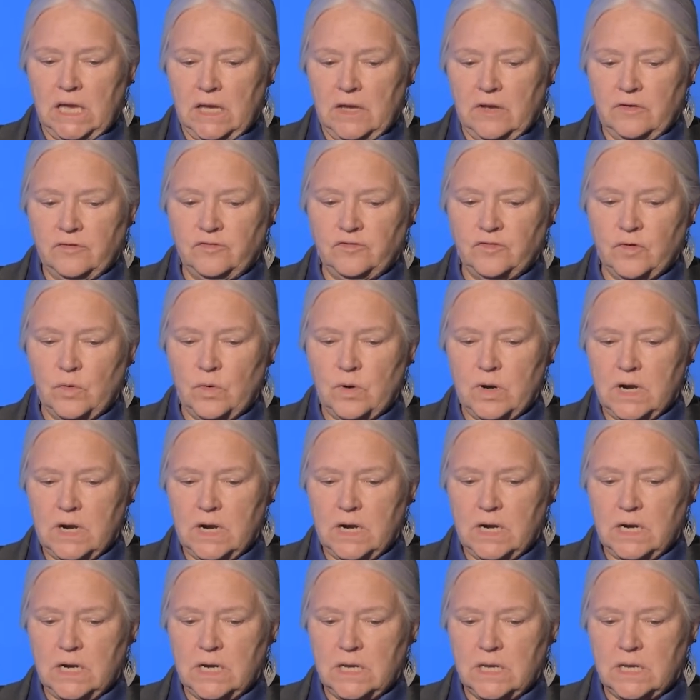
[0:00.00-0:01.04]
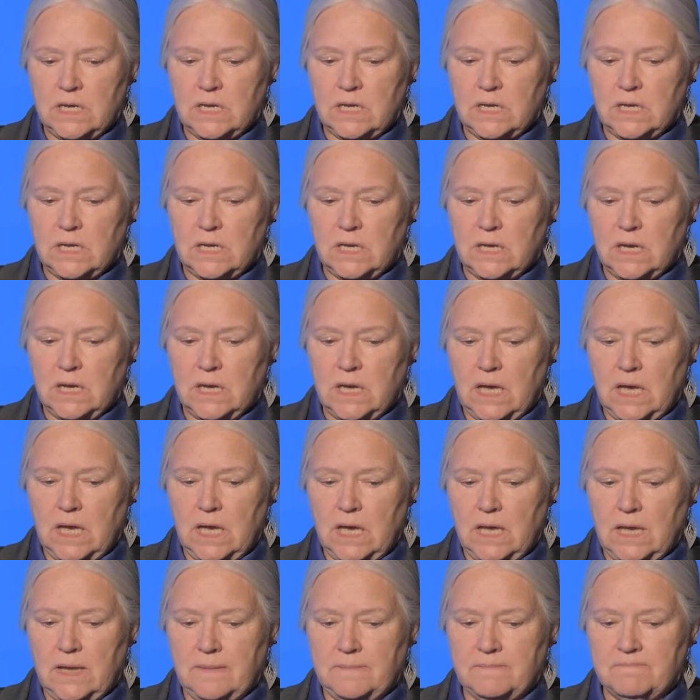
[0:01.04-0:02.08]
4
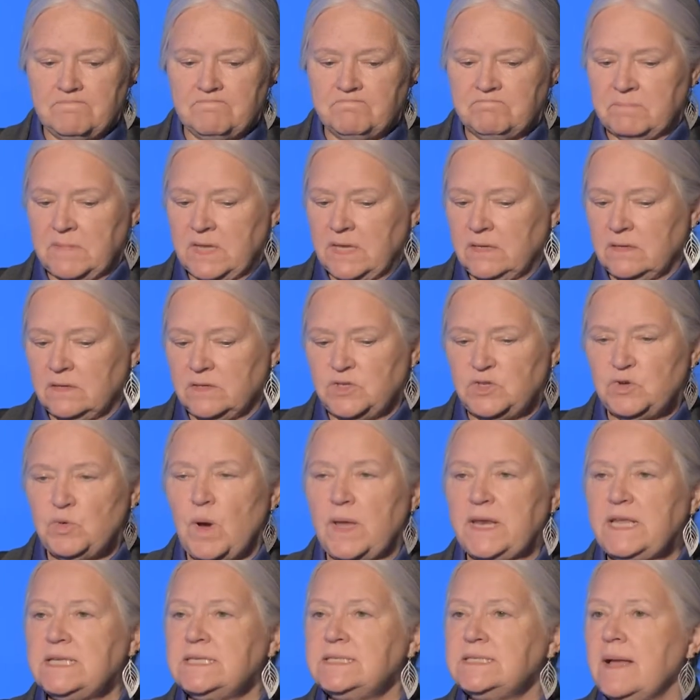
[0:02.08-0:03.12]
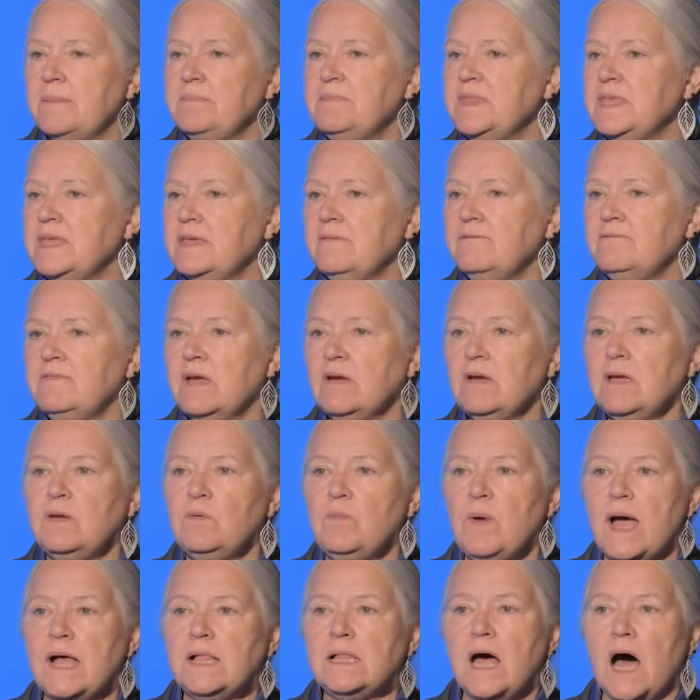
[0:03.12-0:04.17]
20-something very
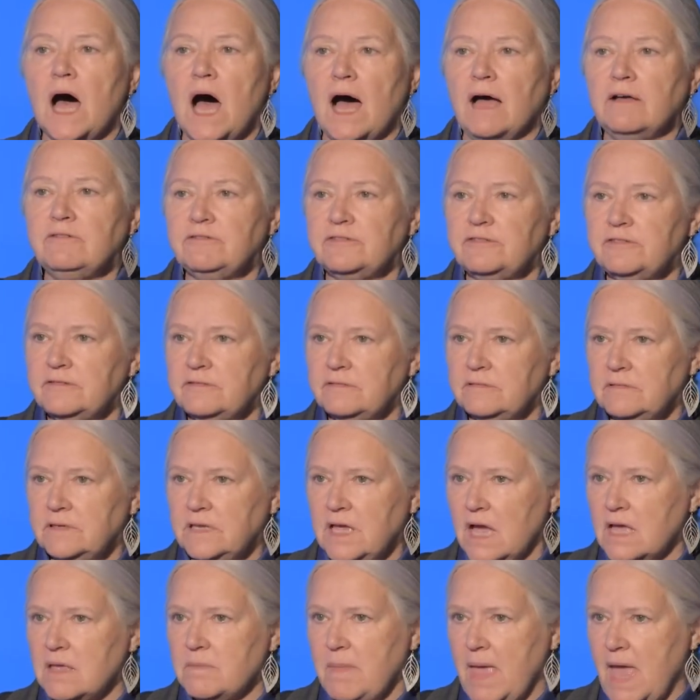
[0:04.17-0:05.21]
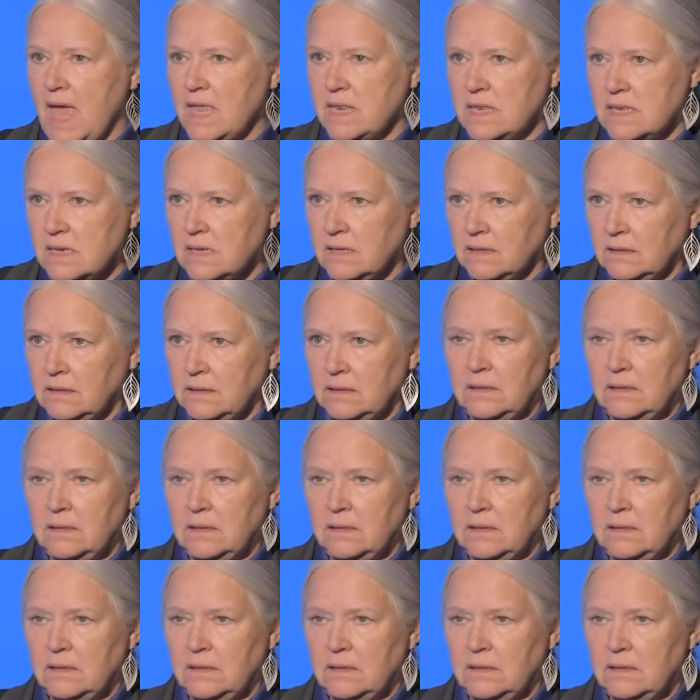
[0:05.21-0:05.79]
well-off young men